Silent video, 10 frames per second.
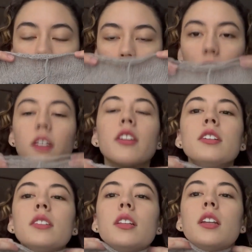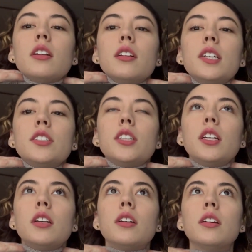The yarn is a little
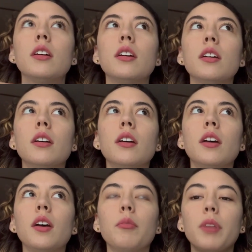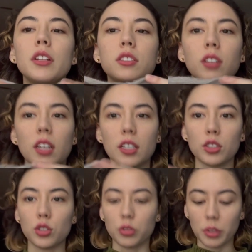itchy, but it's
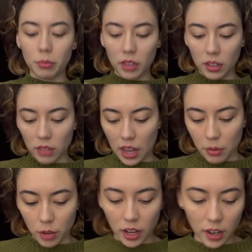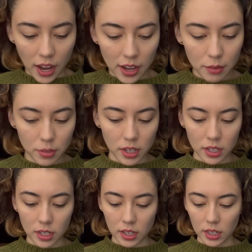extremely lightweight. I am
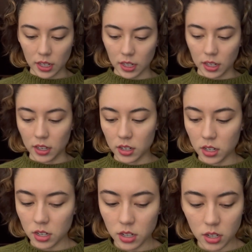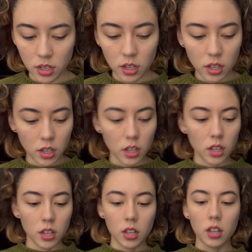knitting it in,
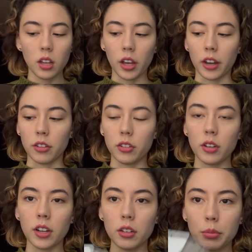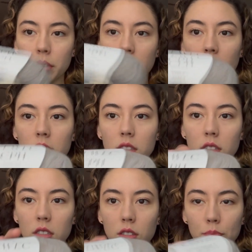I don't know how to pronounce
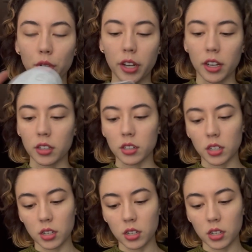this brand.